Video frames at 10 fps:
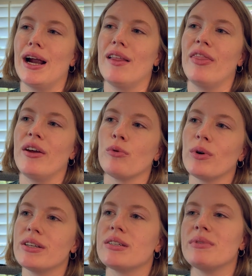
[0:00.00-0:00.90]
There
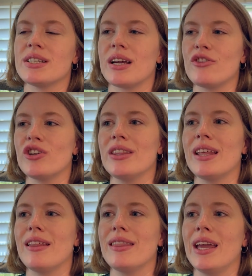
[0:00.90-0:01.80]
was some discussion
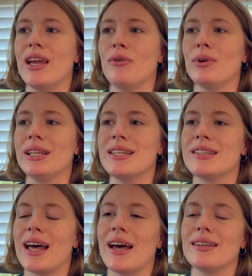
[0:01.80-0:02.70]
that they released
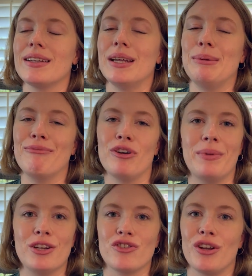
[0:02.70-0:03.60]
that
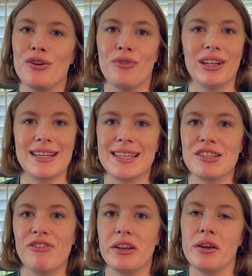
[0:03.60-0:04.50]
information or released this
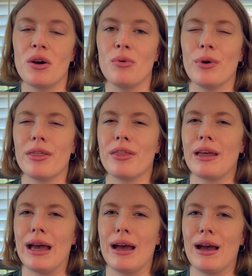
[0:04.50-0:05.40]
video
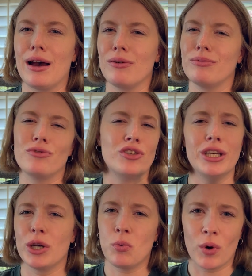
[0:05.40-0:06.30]
without, she
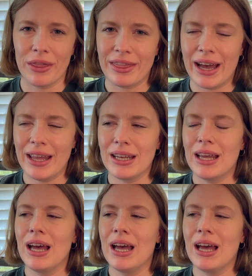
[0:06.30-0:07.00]
didn't want that.